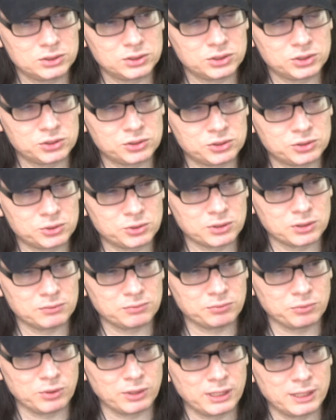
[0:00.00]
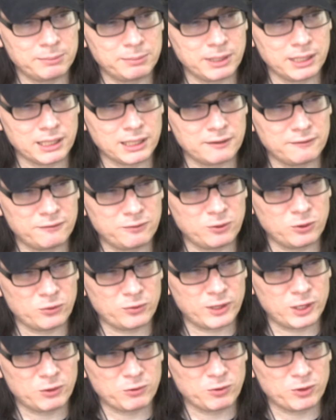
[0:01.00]
Just sort of running back and forth,
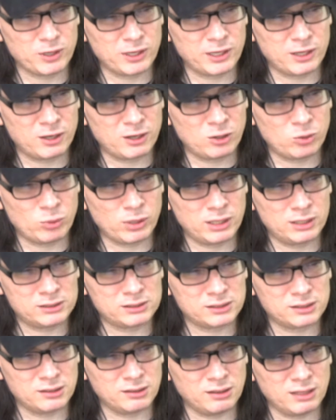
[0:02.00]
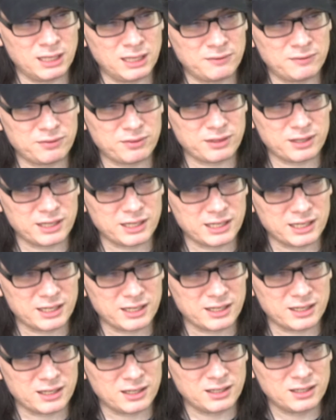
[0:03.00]
not running all the way to the left
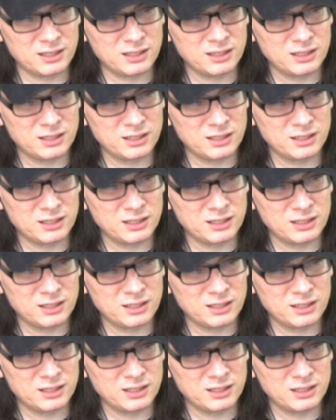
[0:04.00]
there.